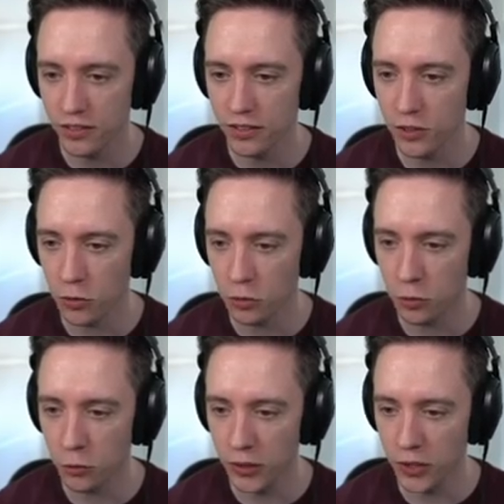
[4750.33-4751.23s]
don't
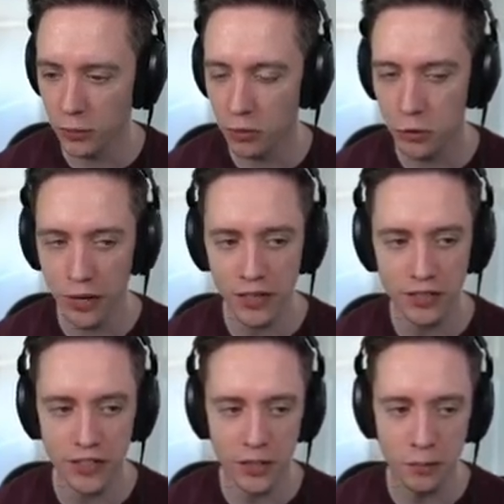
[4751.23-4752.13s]
call it
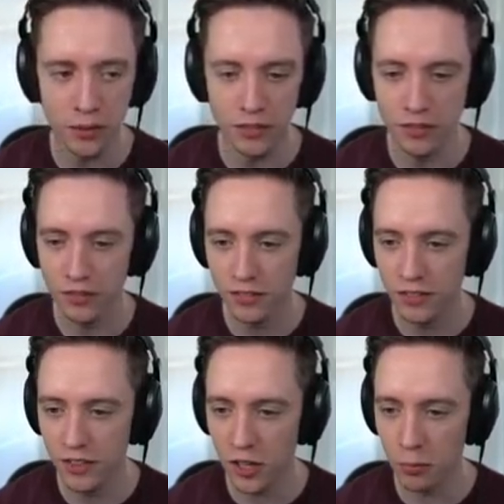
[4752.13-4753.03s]
WASD, but
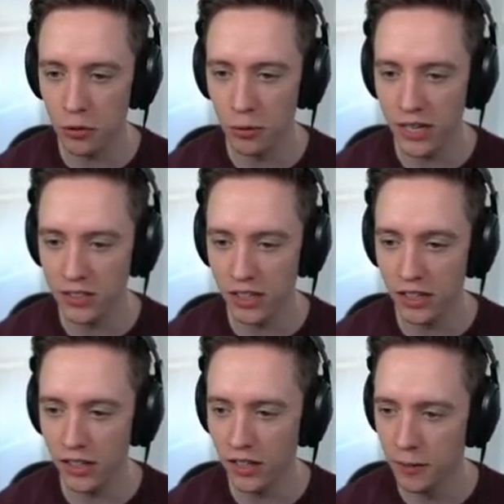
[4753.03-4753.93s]

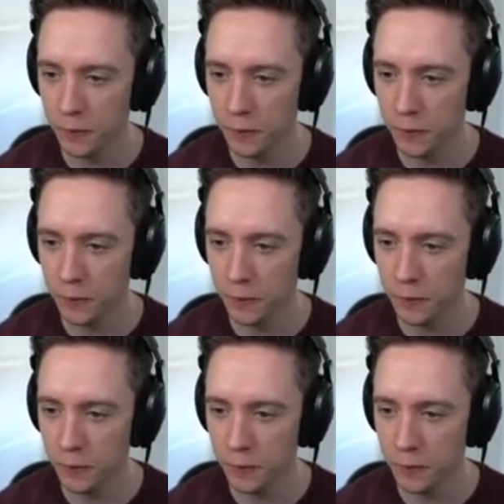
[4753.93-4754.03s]
WSAD.